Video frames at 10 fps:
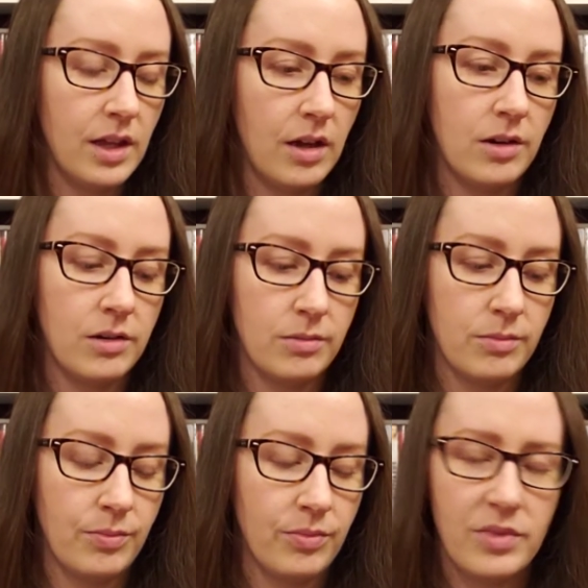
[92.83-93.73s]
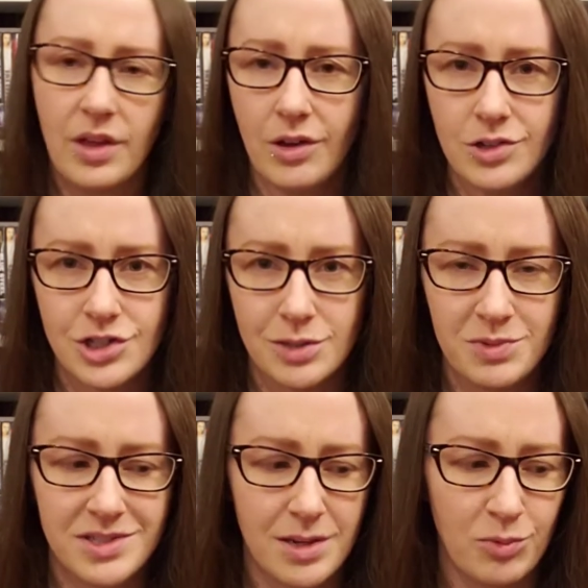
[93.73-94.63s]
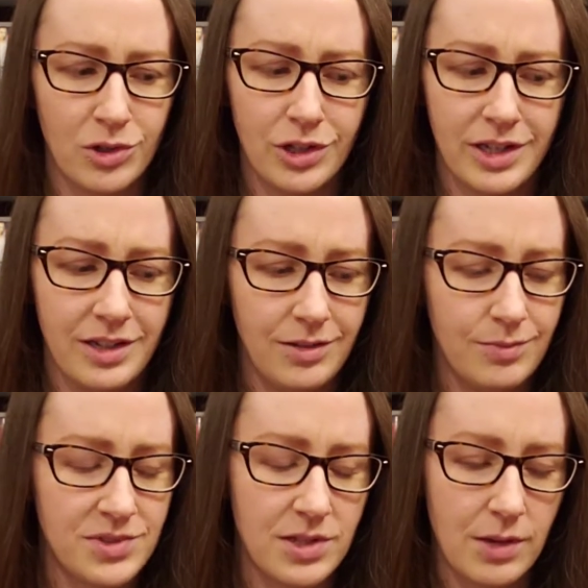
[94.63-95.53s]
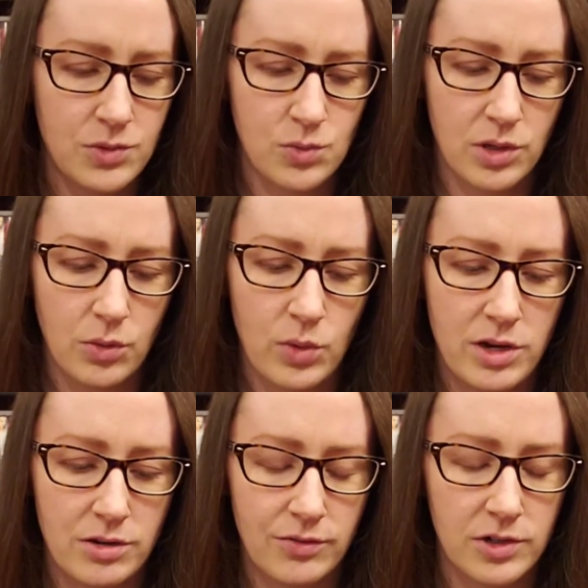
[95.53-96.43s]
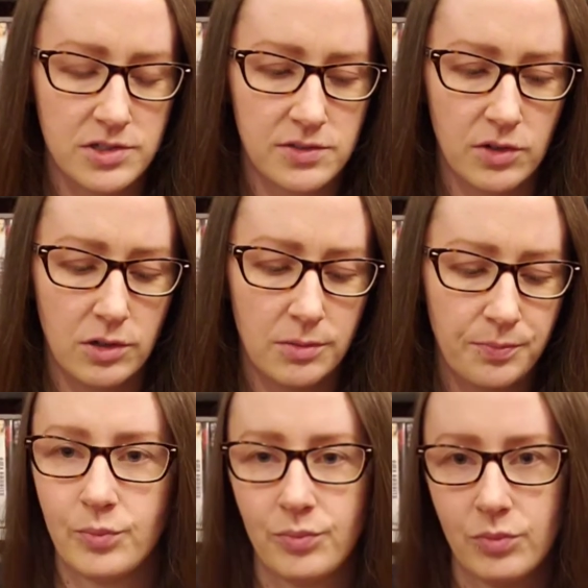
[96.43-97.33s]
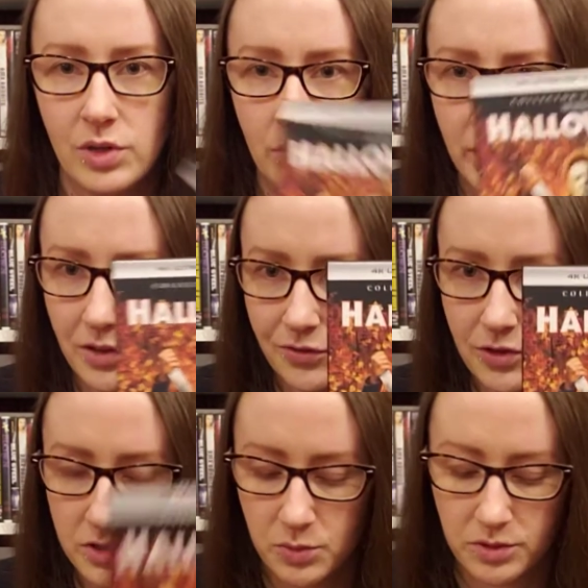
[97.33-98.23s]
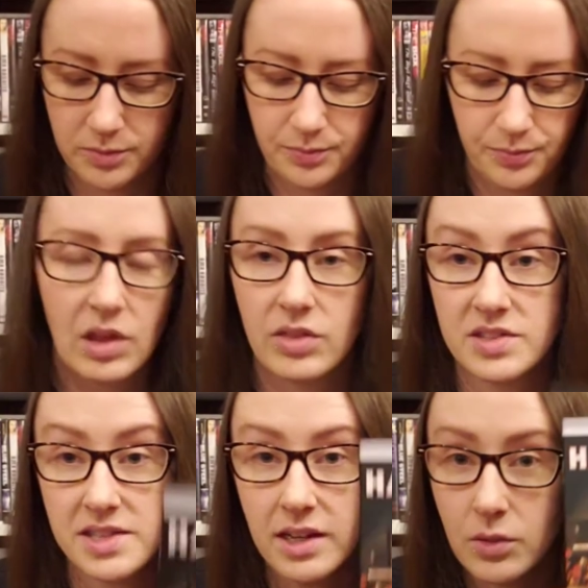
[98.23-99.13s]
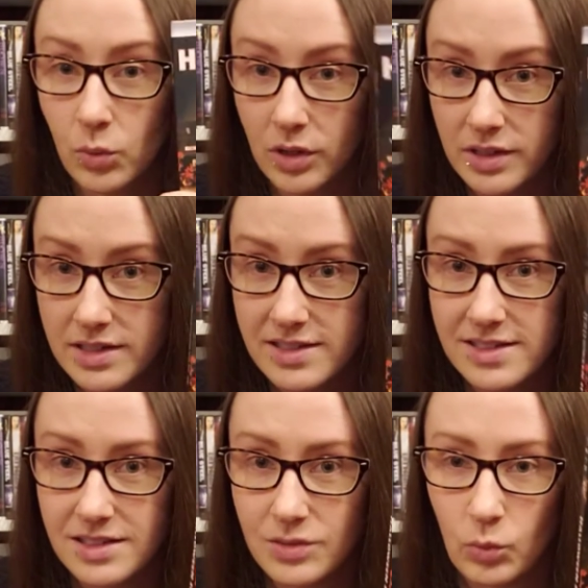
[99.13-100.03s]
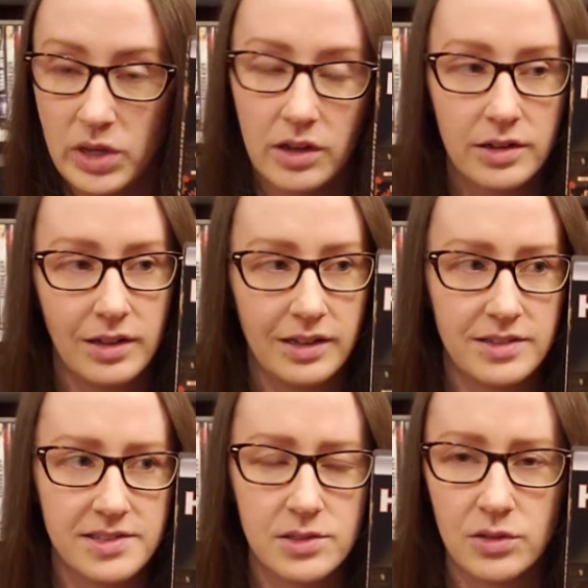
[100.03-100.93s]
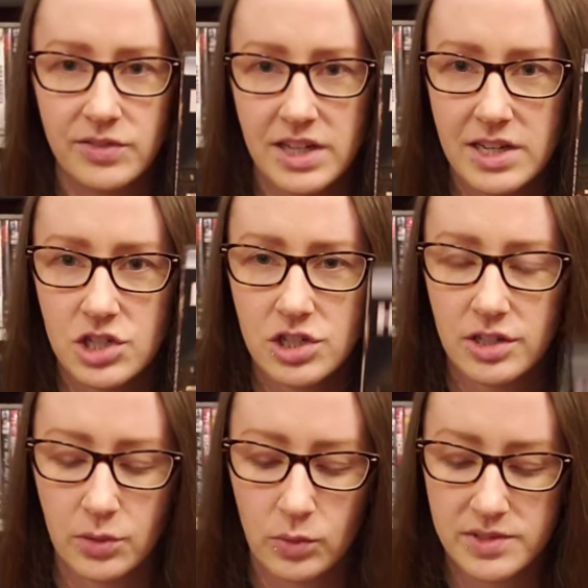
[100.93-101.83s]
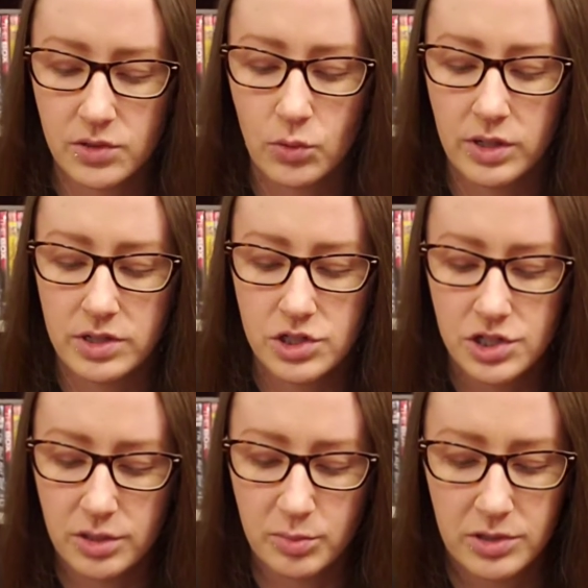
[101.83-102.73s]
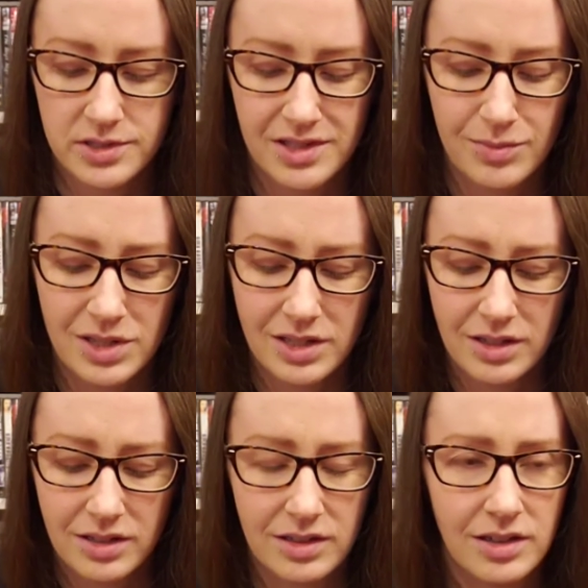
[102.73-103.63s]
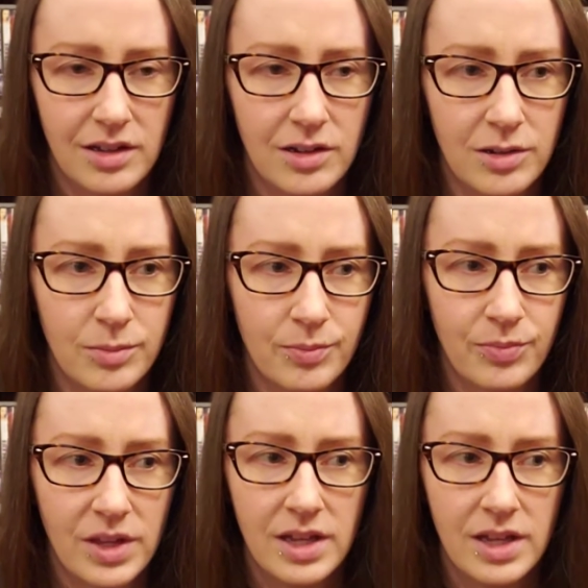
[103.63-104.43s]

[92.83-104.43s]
They all shipped separately, so that was really weird. First of all, you know, we got the first one. The second one, we got like this notification that it wasn't going to ship or something, and